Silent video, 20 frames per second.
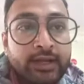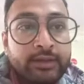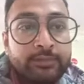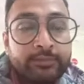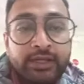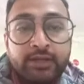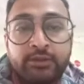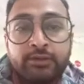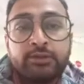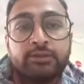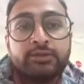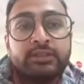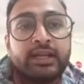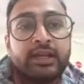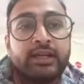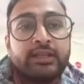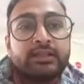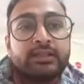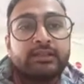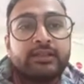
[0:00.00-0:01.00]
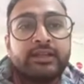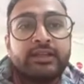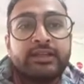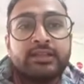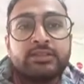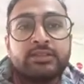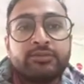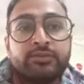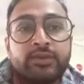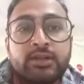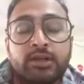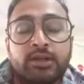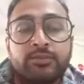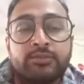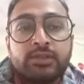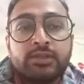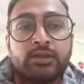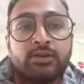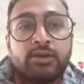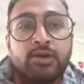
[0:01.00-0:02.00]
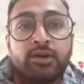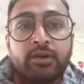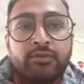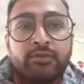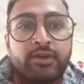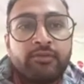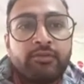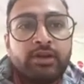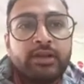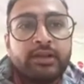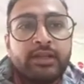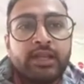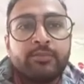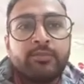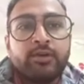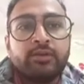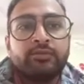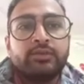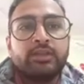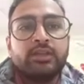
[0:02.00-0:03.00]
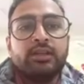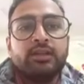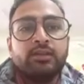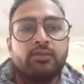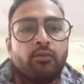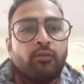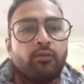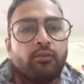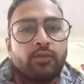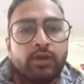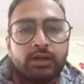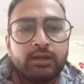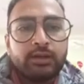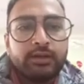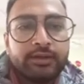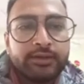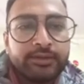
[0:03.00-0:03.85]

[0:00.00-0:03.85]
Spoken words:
me know that it is one of the hot favorite game of the world.